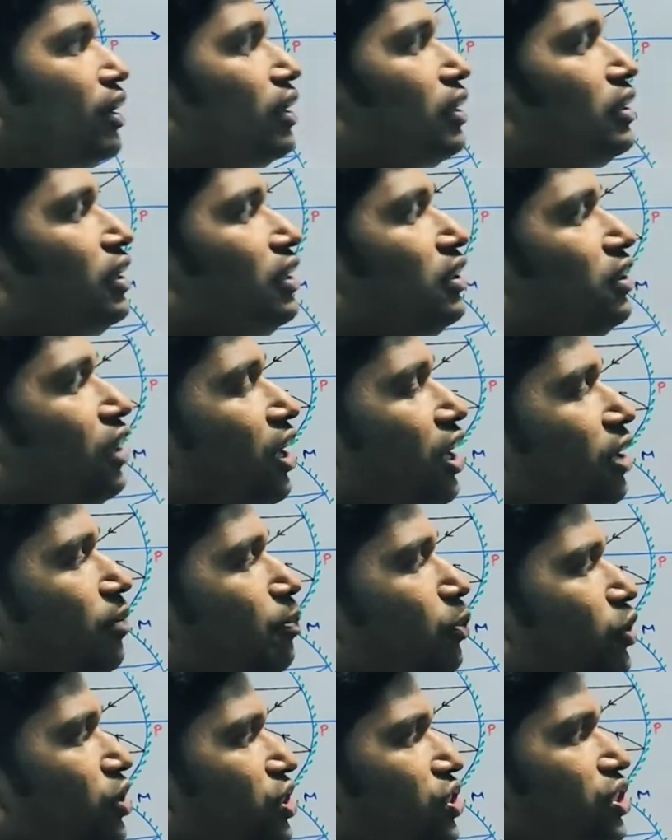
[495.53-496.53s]
The third
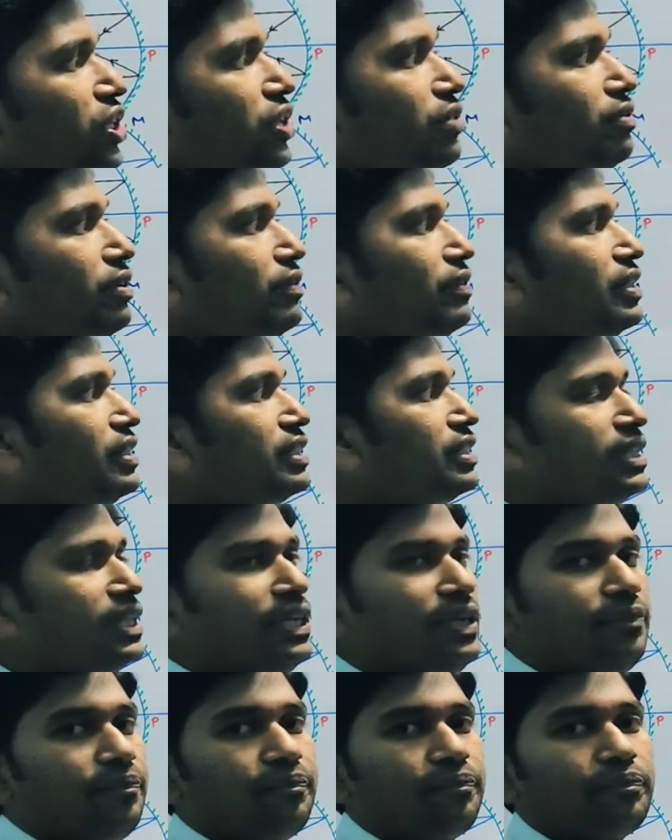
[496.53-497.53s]
position we will
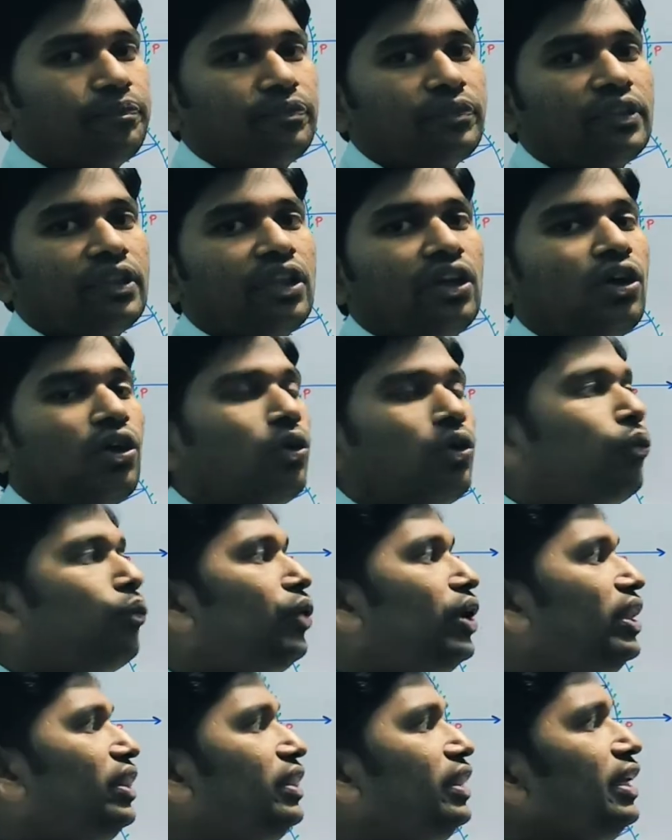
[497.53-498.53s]
see
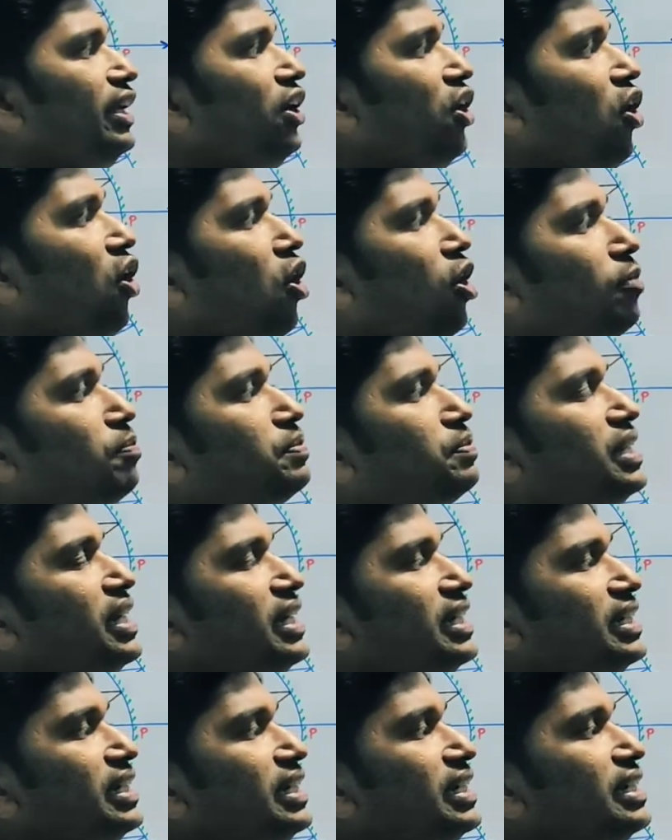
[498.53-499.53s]
when the
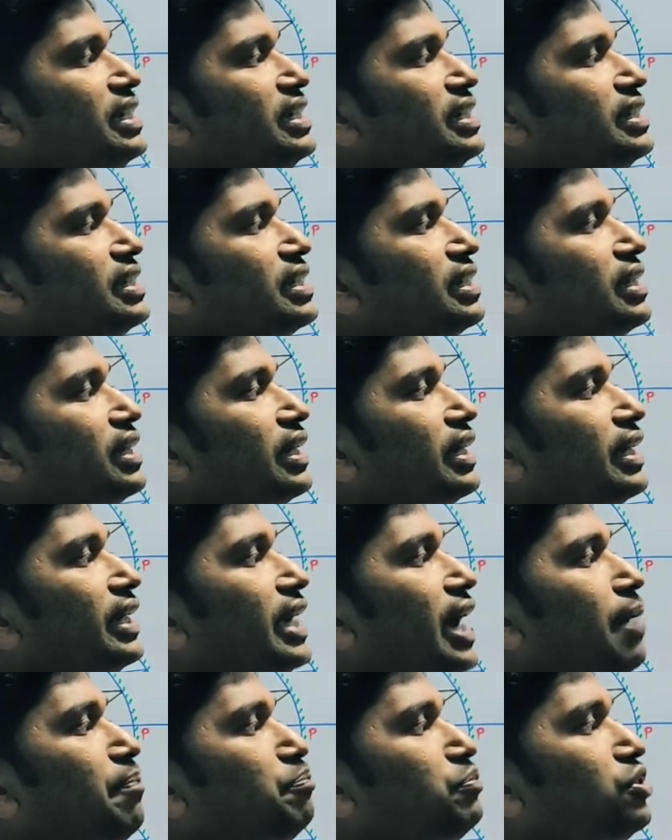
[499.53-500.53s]
object is
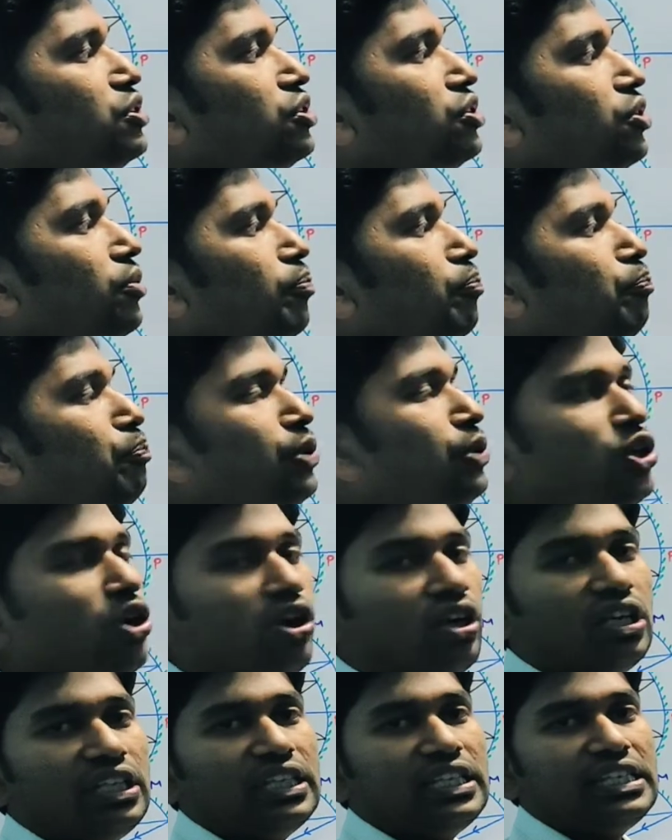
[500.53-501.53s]
kept
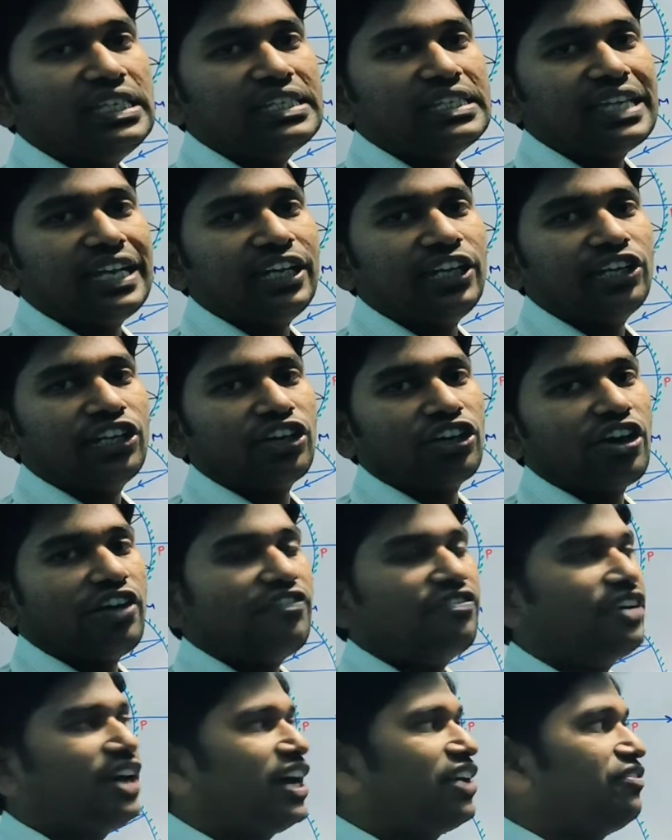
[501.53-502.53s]
beyond the center of
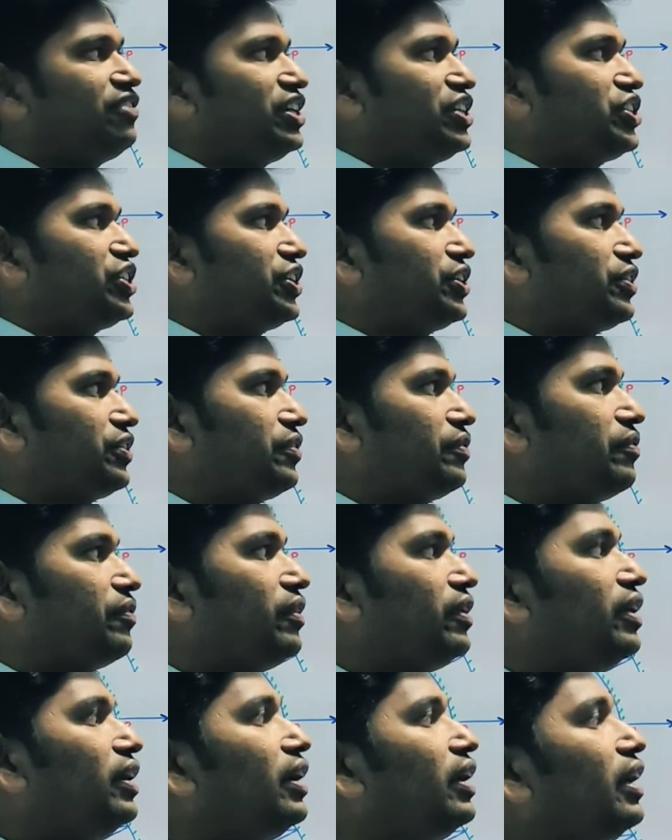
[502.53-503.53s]
curvature.
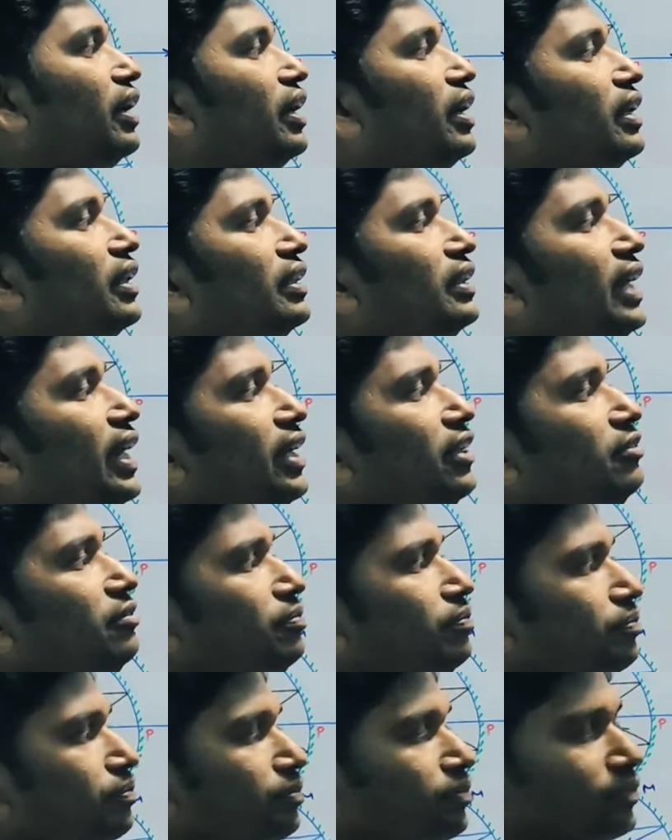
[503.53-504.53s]
Then
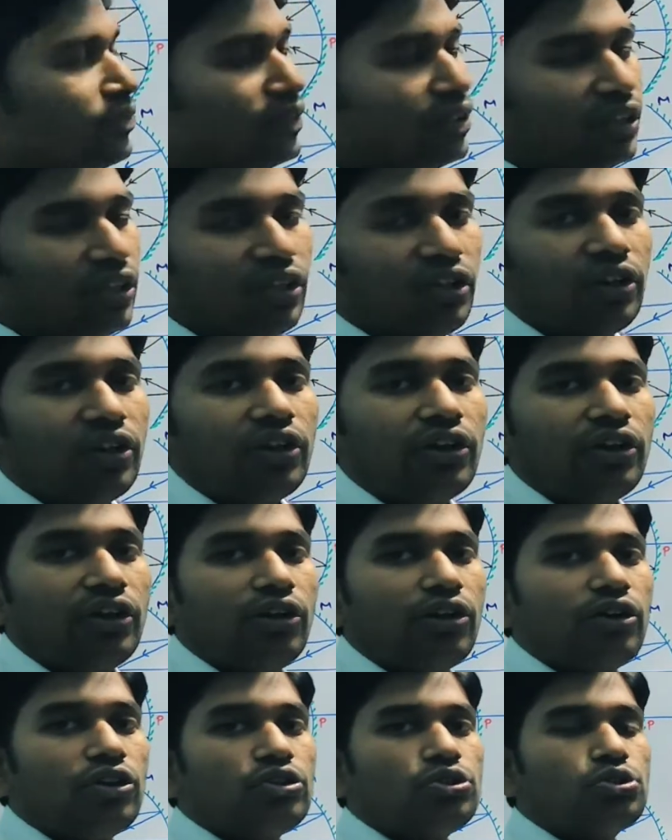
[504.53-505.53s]

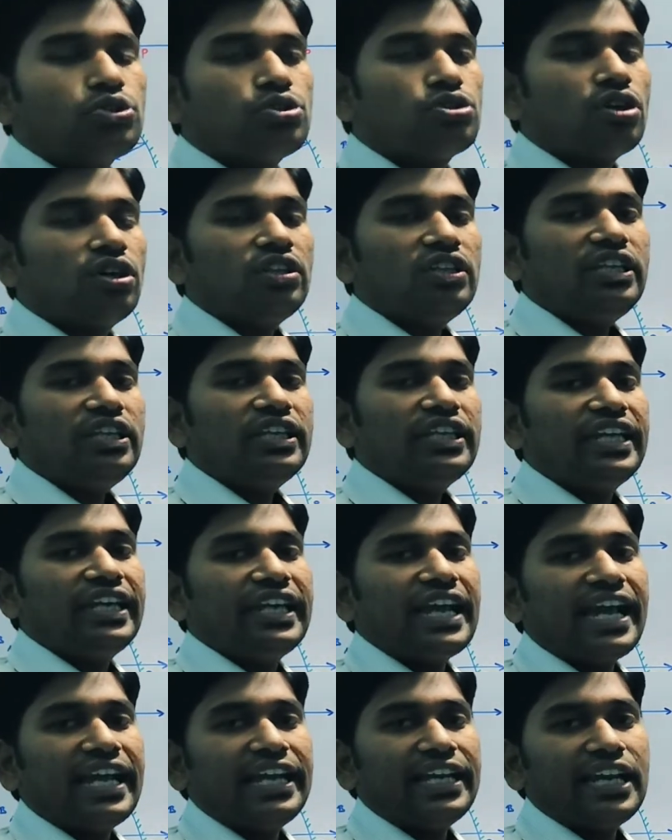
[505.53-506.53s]
to draw the ray
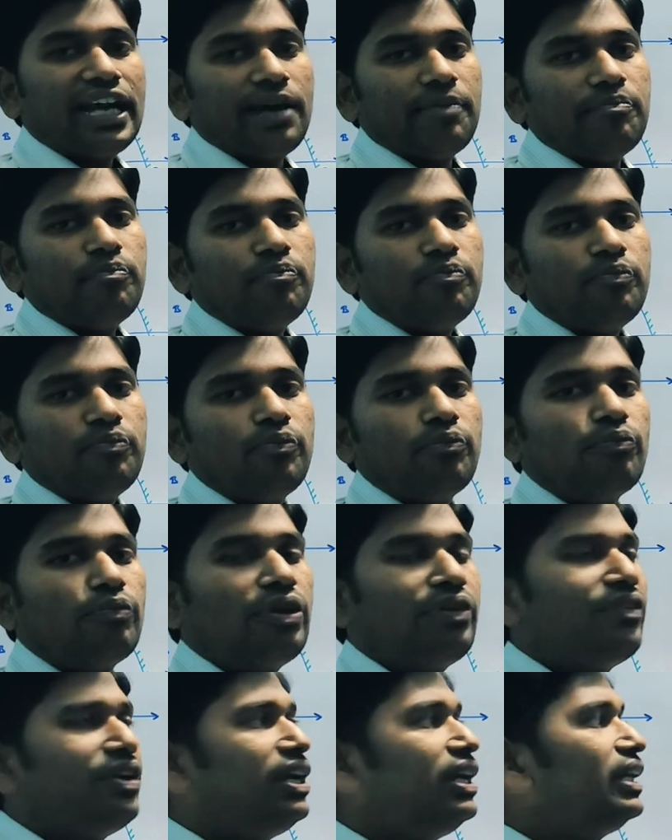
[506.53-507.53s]
diagram, we
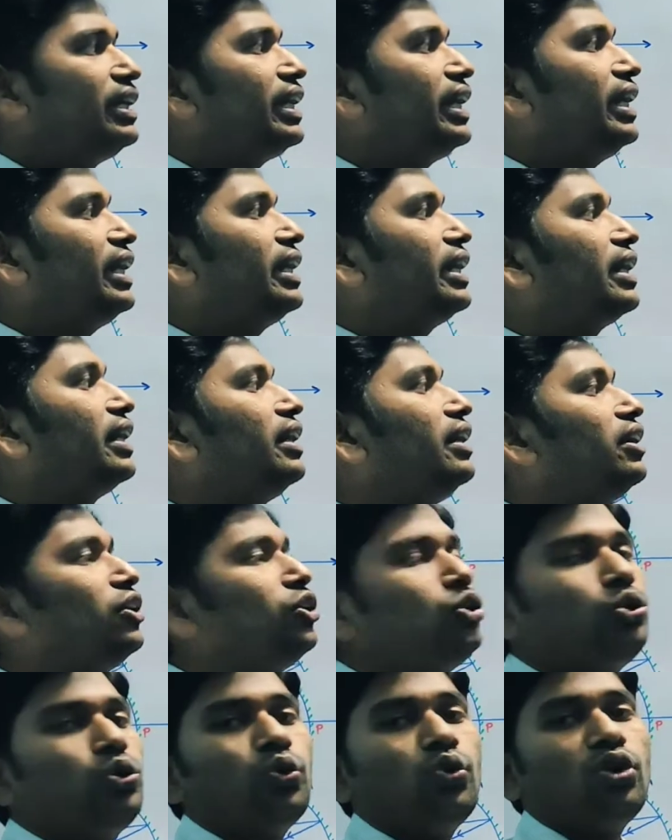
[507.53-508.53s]
will take
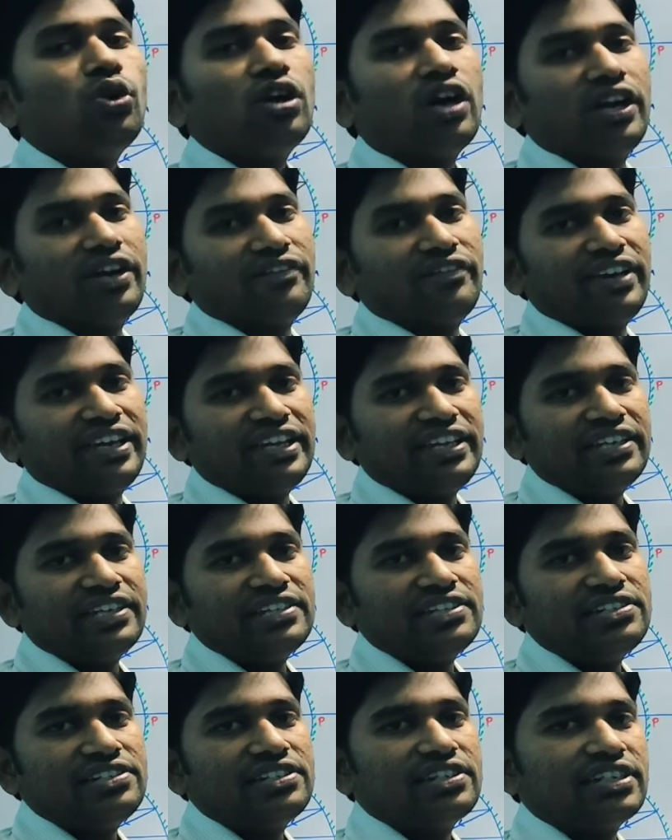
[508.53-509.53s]
two
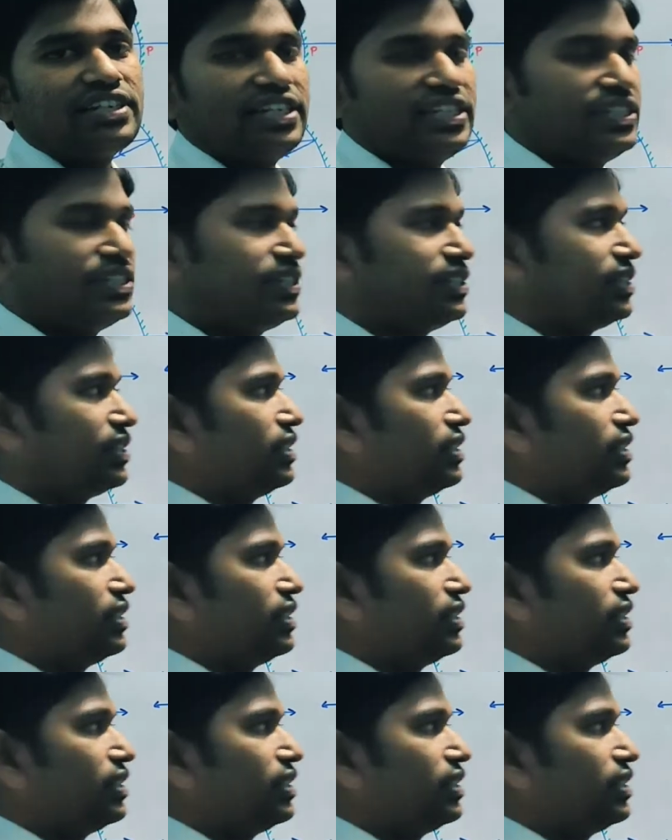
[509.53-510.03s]
convenient rays.